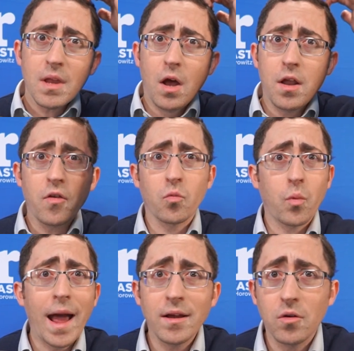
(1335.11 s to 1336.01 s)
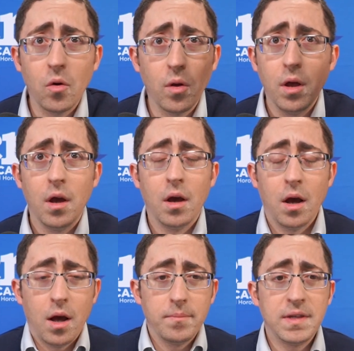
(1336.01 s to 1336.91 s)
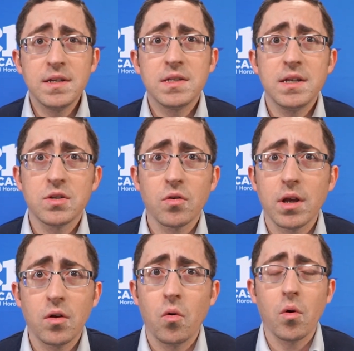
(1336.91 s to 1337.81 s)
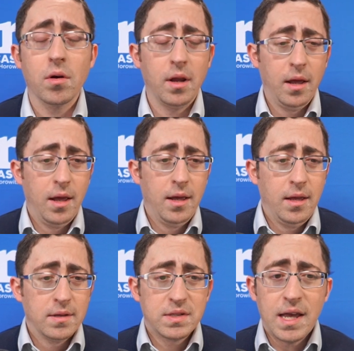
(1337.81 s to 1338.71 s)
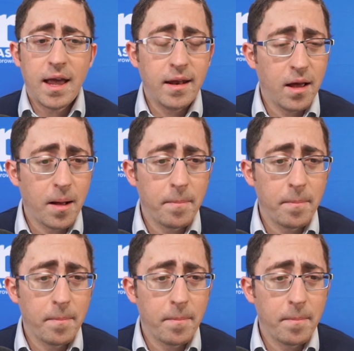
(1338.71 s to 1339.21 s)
another radical DC Circuit Court said